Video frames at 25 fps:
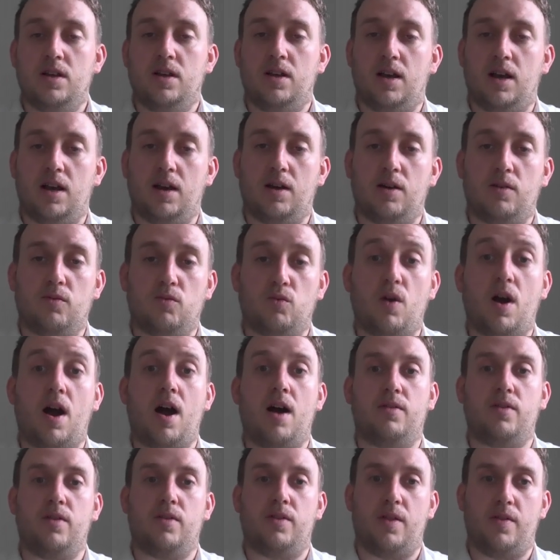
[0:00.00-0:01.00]

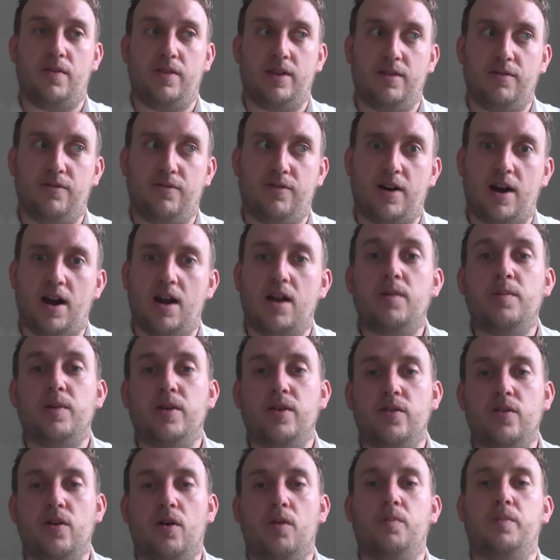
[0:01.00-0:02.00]
rather than the environment
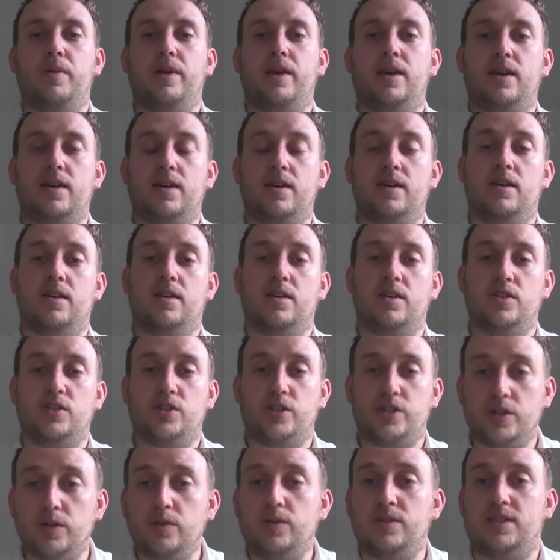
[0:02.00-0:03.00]
not being
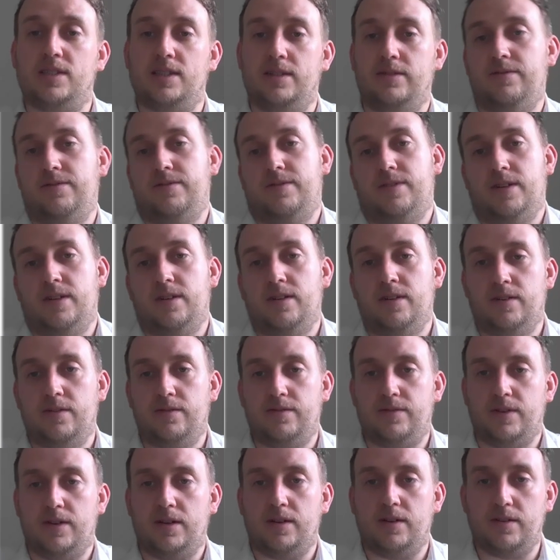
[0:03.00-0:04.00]
conducive
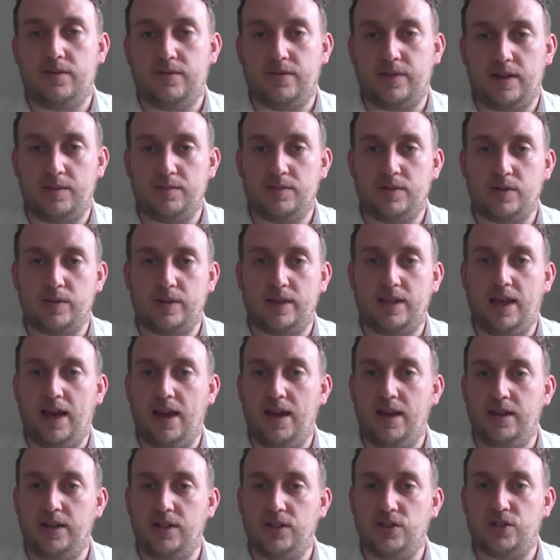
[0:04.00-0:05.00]
for him to
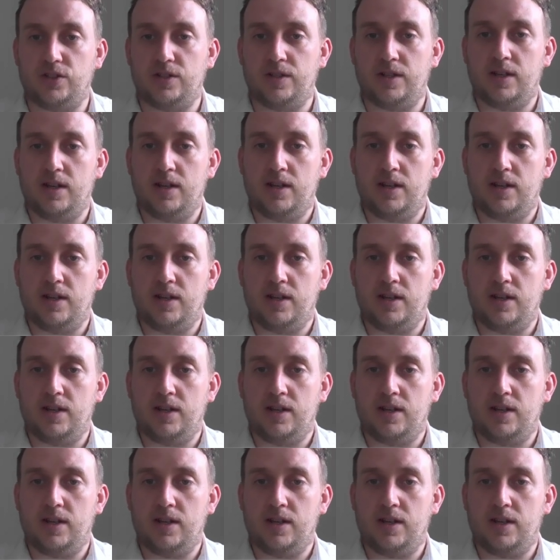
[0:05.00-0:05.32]
engage.